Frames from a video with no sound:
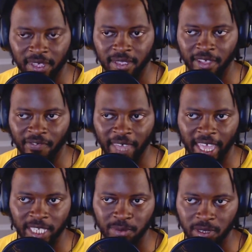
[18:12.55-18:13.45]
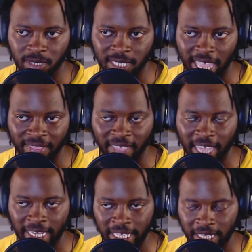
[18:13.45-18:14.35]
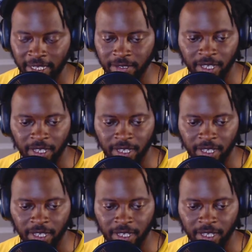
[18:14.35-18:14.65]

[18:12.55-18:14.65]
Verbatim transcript: the fans music that they need.